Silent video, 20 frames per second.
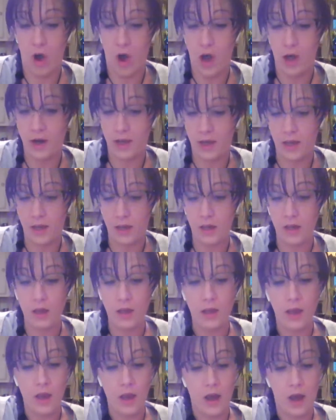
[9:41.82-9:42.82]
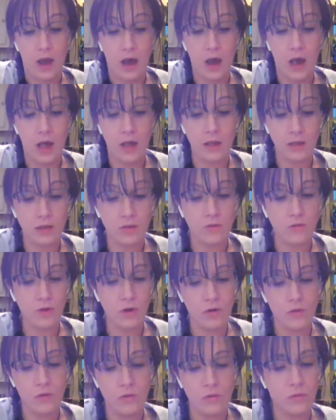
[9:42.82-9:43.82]
on it, uh, you
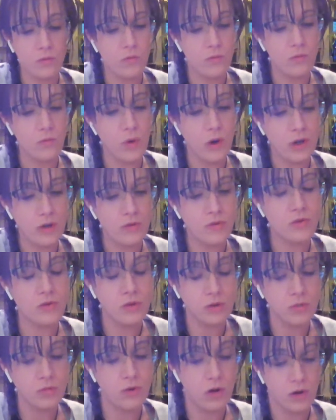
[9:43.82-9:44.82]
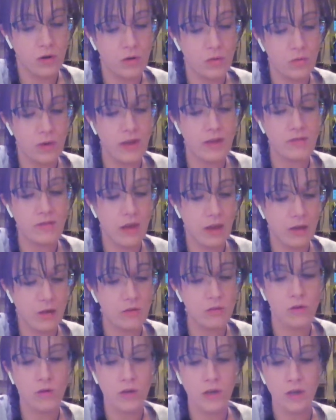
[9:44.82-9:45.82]
know, what you do know is that
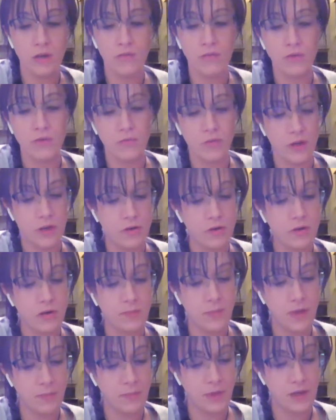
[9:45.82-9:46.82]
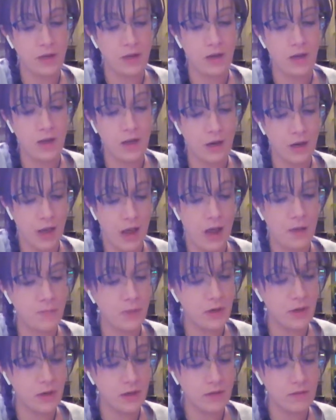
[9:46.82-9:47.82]
you're looking for real commitment and
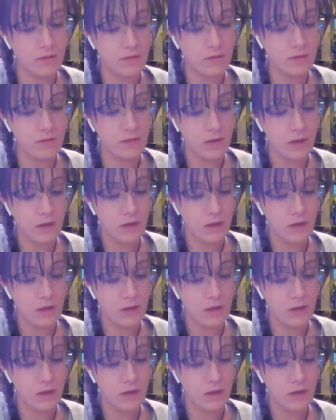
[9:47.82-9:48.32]
happiness.